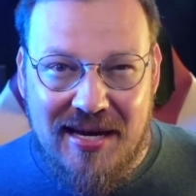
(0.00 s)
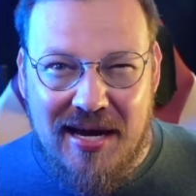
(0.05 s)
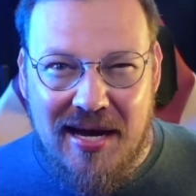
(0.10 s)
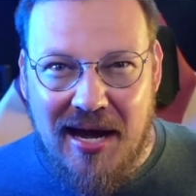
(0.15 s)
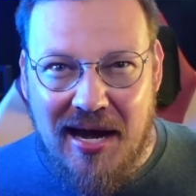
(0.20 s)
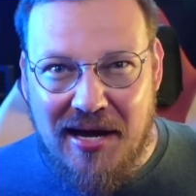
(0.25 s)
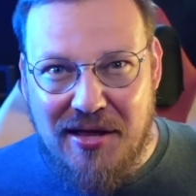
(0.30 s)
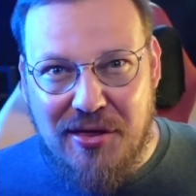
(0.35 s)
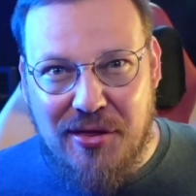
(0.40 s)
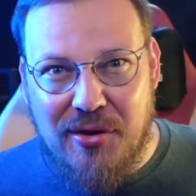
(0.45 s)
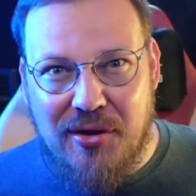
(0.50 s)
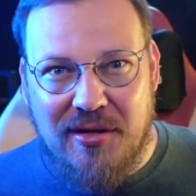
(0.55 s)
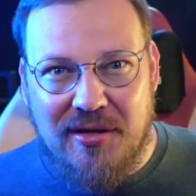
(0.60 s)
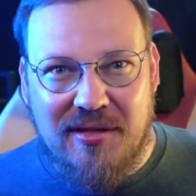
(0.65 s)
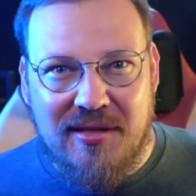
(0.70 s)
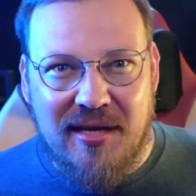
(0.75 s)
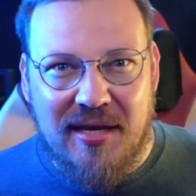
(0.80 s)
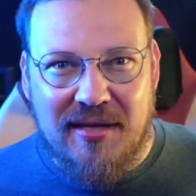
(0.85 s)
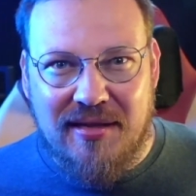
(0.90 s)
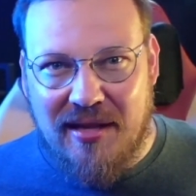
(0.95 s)
I thought
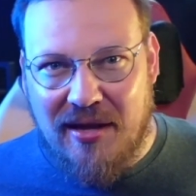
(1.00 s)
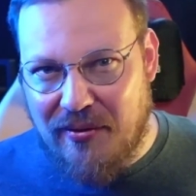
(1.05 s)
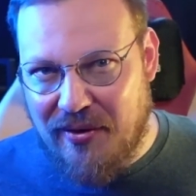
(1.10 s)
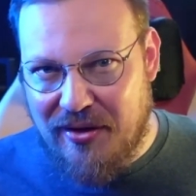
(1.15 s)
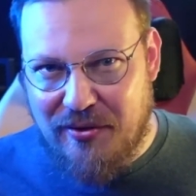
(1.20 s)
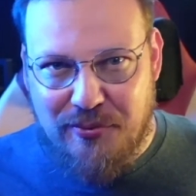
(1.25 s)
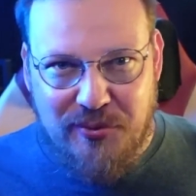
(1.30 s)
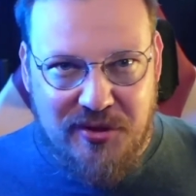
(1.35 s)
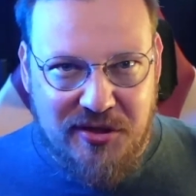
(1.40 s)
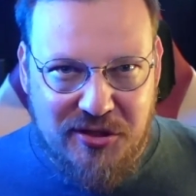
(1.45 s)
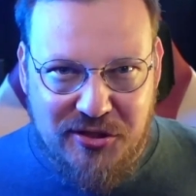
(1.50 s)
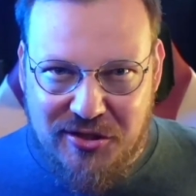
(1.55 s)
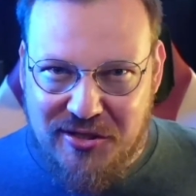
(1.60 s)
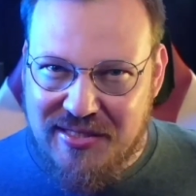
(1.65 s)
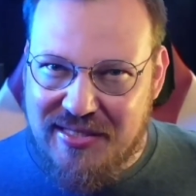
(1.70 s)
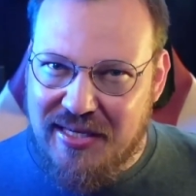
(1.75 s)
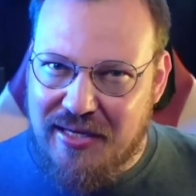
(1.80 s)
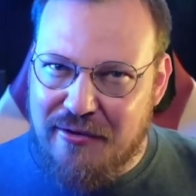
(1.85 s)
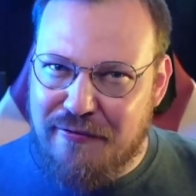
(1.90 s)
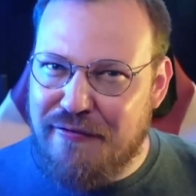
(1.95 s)
that now I'd reached a
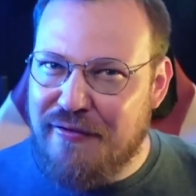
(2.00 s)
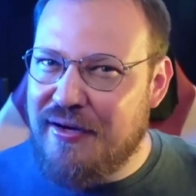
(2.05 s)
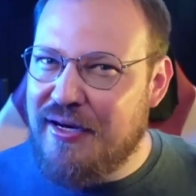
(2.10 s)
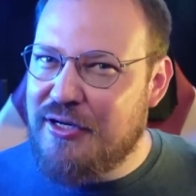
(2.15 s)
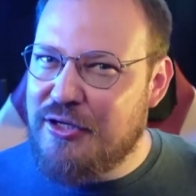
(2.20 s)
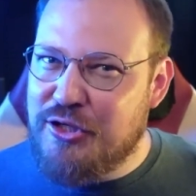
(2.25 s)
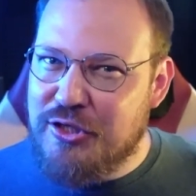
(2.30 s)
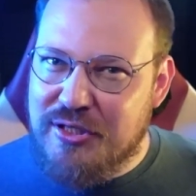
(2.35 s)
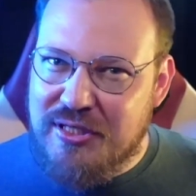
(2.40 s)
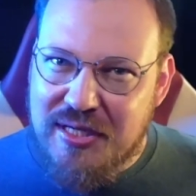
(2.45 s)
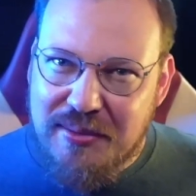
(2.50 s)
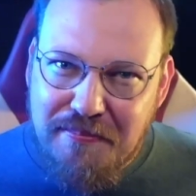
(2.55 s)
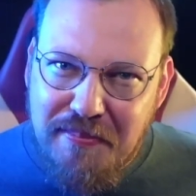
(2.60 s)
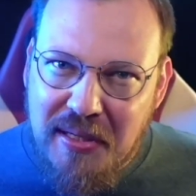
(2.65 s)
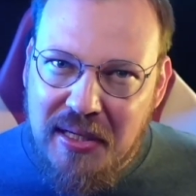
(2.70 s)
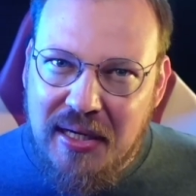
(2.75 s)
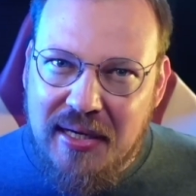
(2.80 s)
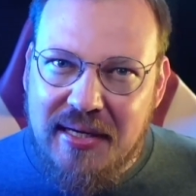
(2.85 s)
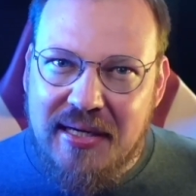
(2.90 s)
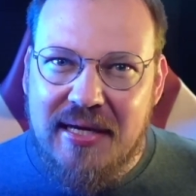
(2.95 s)
state of financial
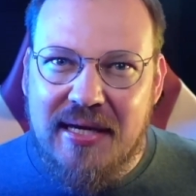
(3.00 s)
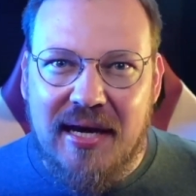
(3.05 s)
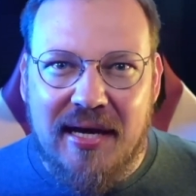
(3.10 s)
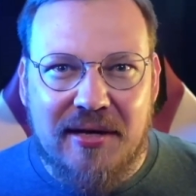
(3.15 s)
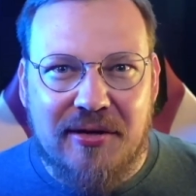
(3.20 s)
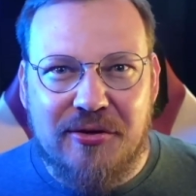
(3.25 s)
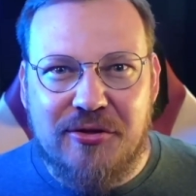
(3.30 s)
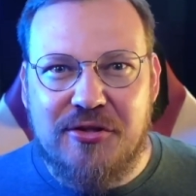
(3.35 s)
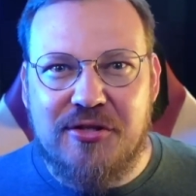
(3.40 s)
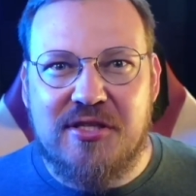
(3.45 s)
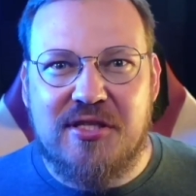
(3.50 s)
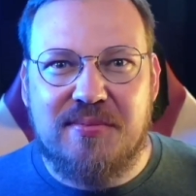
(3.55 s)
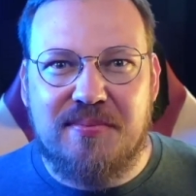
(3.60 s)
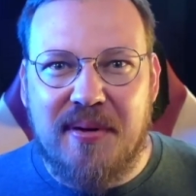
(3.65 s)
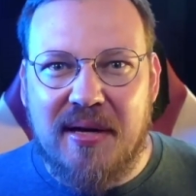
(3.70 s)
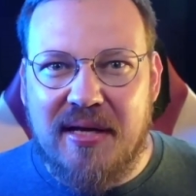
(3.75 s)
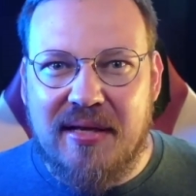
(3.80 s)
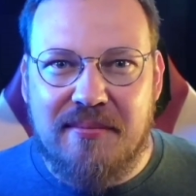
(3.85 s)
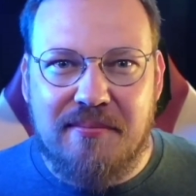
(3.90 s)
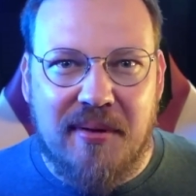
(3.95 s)
stability, I could just
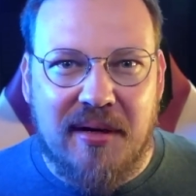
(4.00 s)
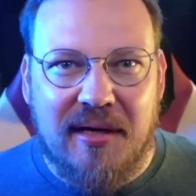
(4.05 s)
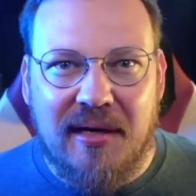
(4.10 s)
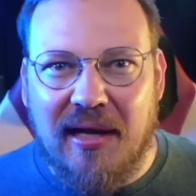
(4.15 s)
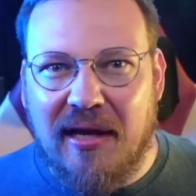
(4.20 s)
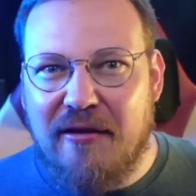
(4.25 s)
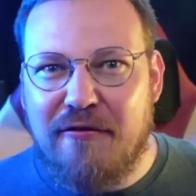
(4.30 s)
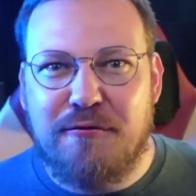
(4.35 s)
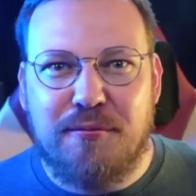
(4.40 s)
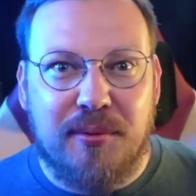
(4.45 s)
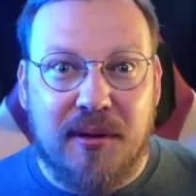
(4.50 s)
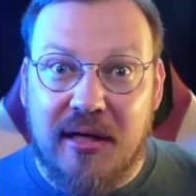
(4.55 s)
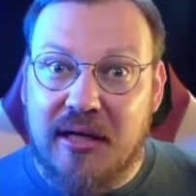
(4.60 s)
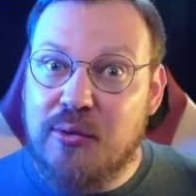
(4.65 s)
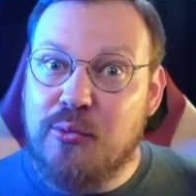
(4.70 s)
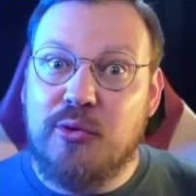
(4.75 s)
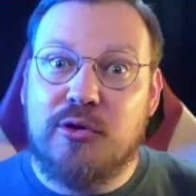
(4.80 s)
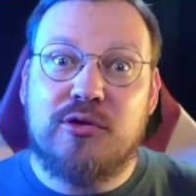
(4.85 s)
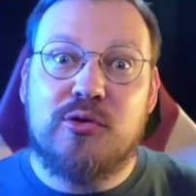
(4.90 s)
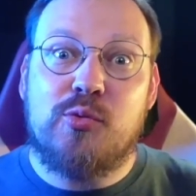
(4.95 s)
spend my life playing
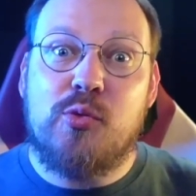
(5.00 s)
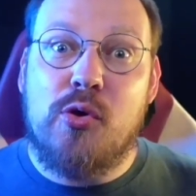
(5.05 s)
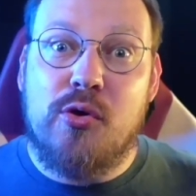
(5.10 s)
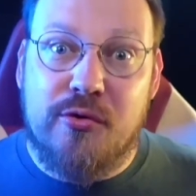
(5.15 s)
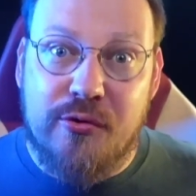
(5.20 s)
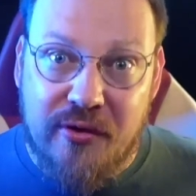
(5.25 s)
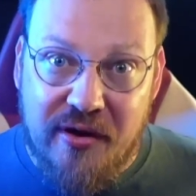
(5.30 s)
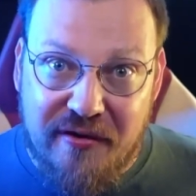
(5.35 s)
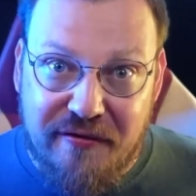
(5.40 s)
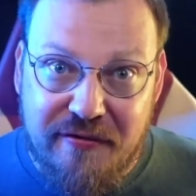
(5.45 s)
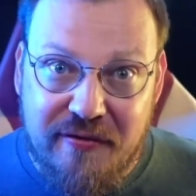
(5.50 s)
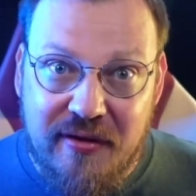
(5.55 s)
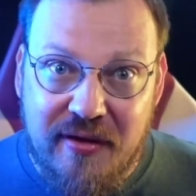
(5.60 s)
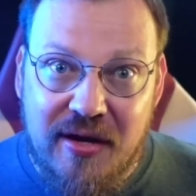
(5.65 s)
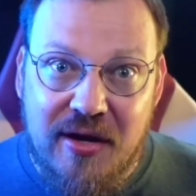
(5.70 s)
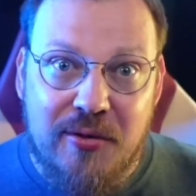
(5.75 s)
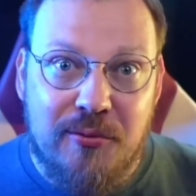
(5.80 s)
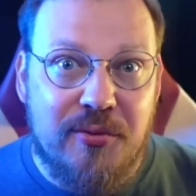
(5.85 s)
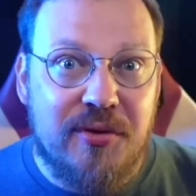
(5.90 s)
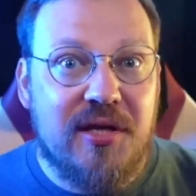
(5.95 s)
World of Warcraft,
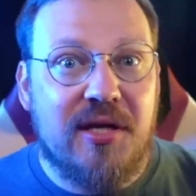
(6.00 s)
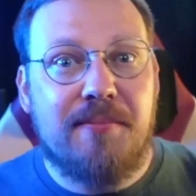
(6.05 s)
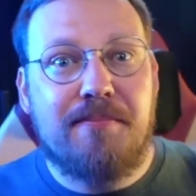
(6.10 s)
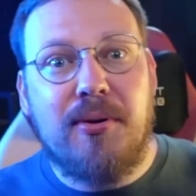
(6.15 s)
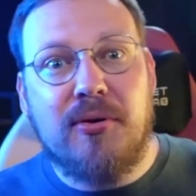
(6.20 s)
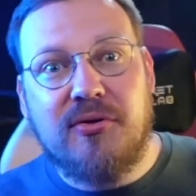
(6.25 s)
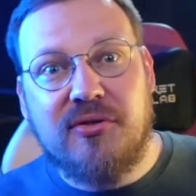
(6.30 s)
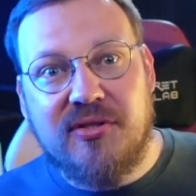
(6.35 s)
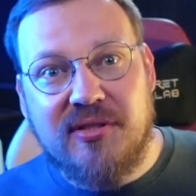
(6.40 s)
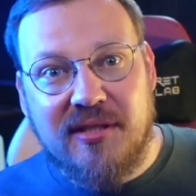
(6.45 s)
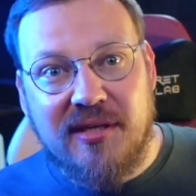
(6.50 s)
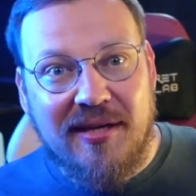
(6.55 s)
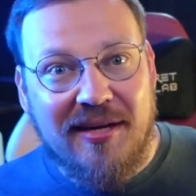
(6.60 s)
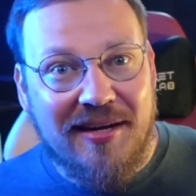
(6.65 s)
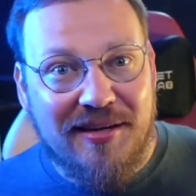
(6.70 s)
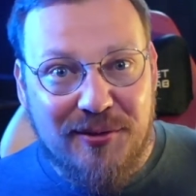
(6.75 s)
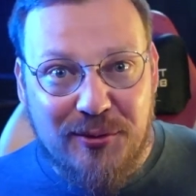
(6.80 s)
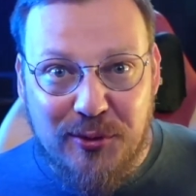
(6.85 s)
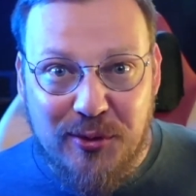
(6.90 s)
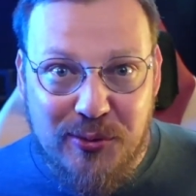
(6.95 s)
reading books,
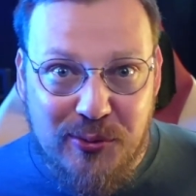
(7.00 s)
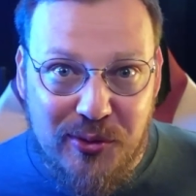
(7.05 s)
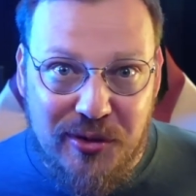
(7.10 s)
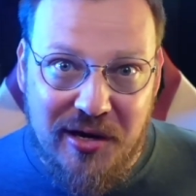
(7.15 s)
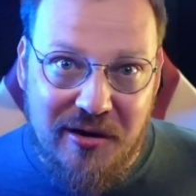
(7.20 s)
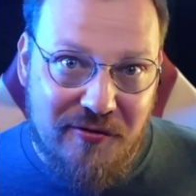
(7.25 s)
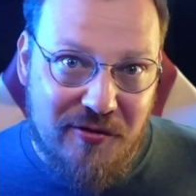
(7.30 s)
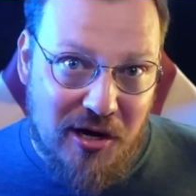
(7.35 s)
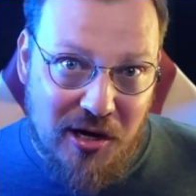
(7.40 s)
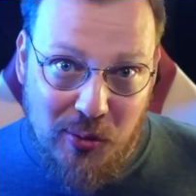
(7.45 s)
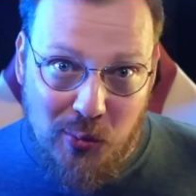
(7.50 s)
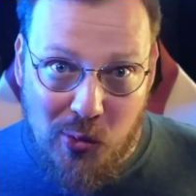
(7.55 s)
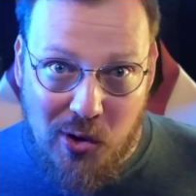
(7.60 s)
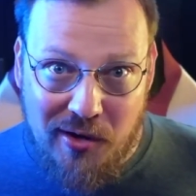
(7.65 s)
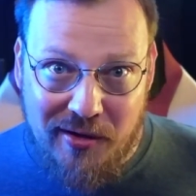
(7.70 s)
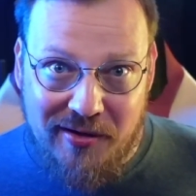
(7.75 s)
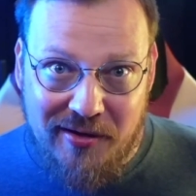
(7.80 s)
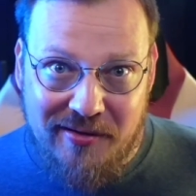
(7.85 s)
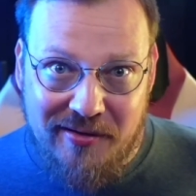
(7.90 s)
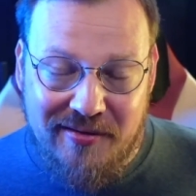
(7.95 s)
and doing whatever I
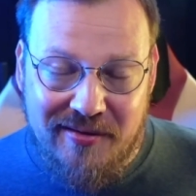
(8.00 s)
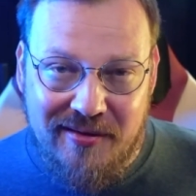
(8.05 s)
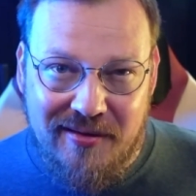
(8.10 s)
wanted.